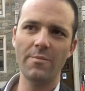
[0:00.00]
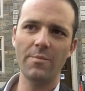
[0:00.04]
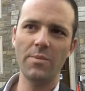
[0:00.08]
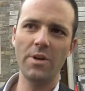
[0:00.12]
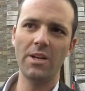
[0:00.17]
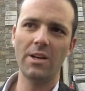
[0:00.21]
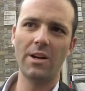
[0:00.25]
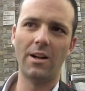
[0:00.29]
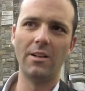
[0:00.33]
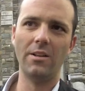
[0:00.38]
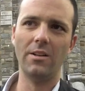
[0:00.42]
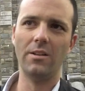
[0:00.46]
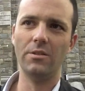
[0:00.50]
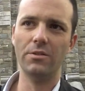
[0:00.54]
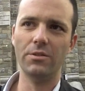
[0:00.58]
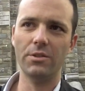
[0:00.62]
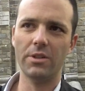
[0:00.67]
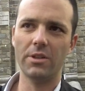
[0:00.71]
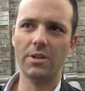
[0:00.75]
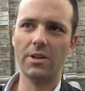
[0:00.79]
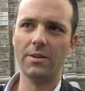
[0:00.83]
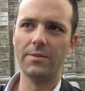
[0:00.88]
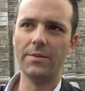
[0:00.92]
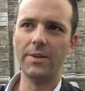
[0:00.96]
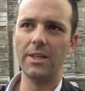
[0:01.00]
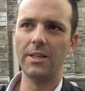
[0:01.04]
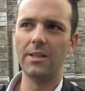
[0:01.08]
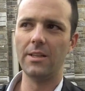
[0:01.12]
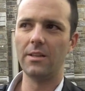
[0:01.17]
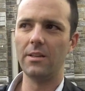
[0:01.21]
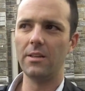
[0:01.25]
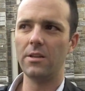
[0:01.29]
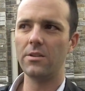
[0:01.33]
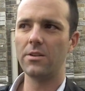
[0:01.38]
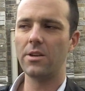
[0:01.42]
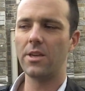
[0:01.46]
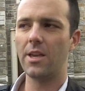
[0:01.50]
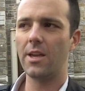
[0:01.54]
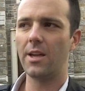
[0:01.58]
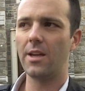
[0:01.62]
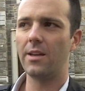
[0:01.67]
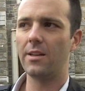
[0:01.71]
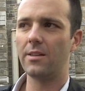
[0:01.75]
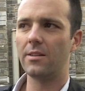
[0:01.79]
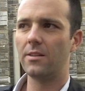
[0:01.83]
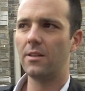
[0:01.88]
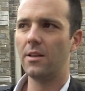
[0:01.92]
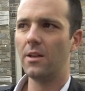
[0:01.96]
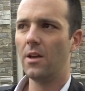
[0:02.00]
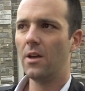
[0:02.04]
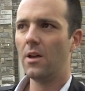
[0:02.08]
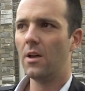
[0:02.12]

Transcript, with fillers: I've been all over. I mean, you can't.